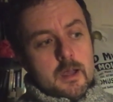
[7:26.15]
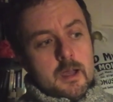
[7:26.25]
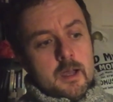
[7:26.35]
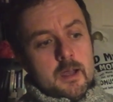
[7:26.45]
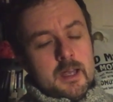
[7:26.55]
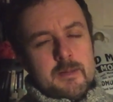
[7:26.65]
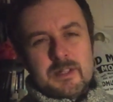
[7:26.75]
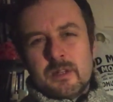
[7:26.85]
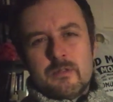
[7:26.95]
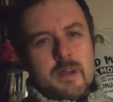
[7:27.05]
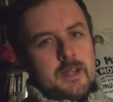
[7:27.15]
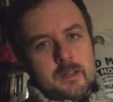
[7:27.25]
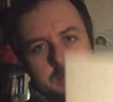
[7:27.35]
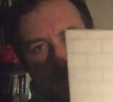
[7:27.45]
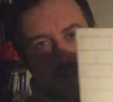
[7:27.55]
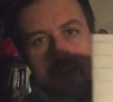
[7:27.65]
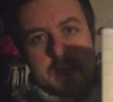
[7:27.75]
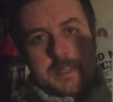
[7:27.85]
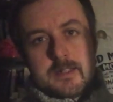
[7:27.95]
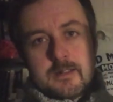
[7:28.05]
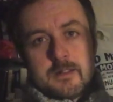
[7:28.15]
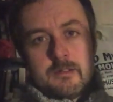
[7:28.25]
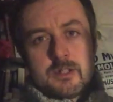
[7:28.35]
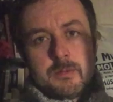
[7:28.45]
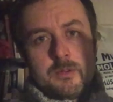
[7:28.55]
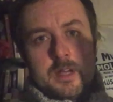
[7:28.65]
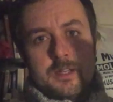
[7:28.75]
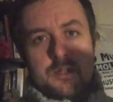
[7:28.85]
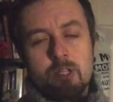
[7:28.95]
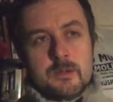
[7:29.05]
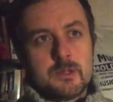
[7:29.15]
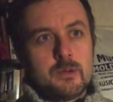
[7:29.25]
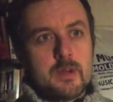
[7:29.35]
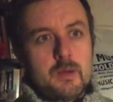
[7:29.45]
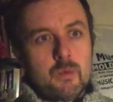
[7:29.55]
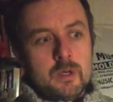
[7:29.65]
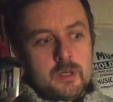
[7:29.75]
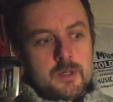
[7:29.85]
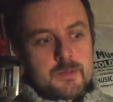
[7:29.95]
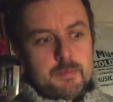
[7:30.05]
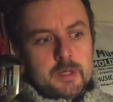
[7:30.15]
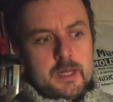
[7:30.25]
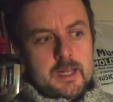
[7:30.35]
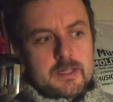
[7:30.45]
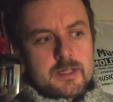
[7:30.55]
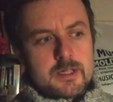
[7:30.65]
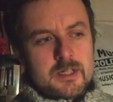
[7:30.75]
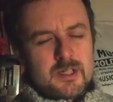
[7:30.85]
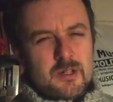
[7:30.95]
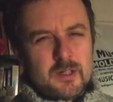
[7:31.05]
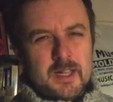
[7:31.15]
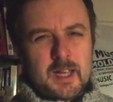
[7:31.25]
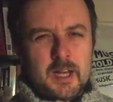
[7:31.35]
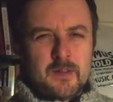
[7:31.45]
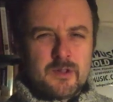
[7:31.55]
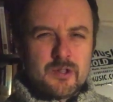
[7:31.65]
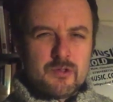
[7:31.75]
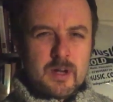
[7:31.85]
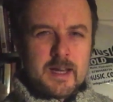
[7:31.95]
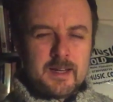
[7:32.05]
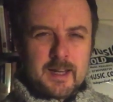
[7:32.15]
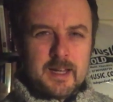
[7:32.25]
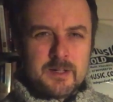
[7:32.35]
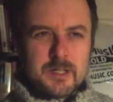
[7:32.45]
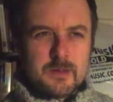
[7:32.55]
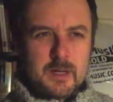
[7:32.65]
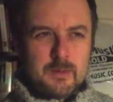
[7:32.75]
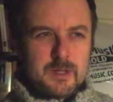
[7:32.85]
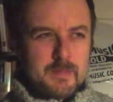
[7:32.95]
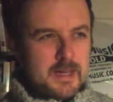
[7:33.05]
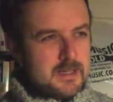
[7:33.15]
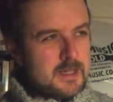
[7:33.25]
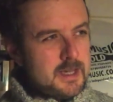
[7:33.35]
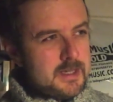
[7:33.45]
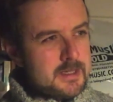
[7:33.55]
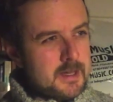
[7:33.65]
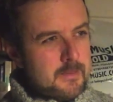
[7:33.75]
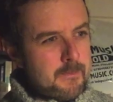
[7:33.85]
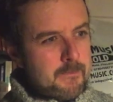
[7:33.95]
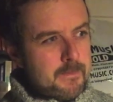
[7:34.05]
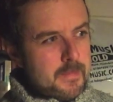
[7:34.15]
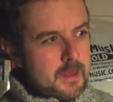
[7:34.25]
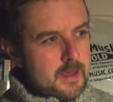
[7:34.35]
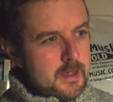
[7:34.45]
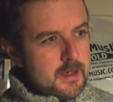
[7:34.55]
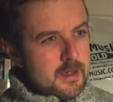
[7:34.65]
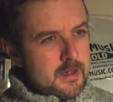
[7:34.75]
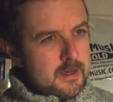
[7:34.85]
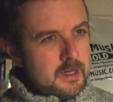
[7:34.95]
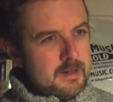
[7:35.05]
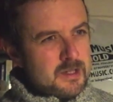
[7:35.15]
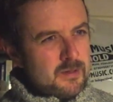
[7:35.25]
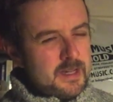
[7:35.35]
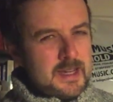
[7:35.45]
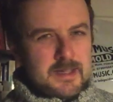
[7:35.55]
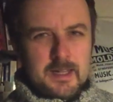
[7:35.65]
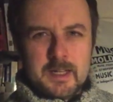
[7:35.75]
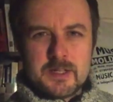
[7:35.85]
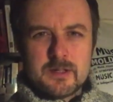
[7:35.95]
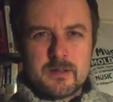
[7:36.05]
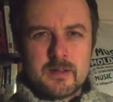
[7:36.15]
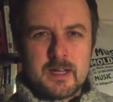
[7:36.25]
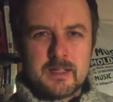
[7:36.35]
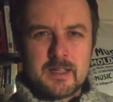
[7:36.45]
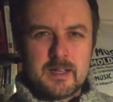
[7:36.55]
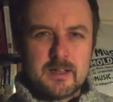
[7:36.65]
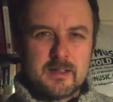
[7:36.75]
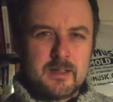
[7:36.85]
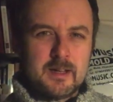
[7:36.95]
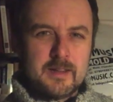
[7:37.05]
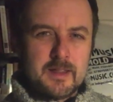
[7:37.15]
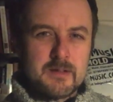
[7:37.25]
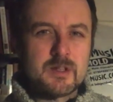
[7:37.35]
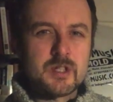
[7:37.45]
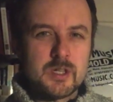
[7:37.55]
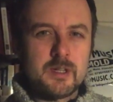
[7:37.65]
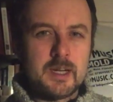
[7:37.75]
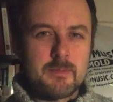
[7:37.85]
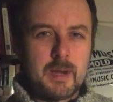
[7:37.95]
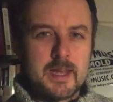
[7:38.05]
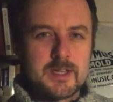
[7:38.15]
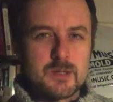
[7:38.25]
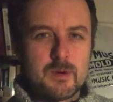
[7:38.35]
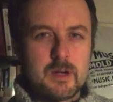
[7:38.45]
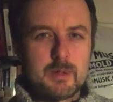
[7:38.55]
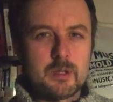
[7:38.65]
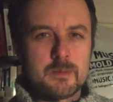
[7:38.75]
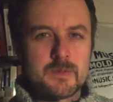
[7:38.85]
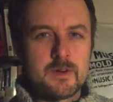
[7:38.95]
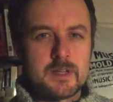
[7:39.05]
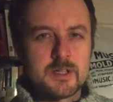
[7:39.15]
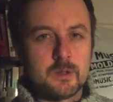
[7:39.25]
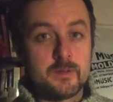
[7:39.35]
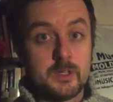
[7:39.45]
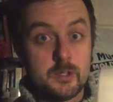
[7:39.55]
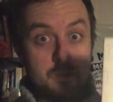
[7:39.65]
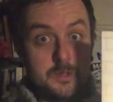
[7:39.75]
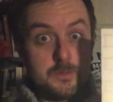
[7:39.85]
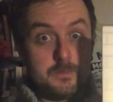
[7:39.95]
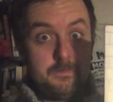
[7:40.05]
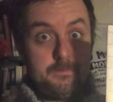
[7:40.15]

Uh, it's a grand conceit, and there are some great tunes and great words, but it's just got that kind of strident edge to it, which makes it, um, you know, it's not an easy listen, and I think there are certainly places where it becomes very self-indulgent.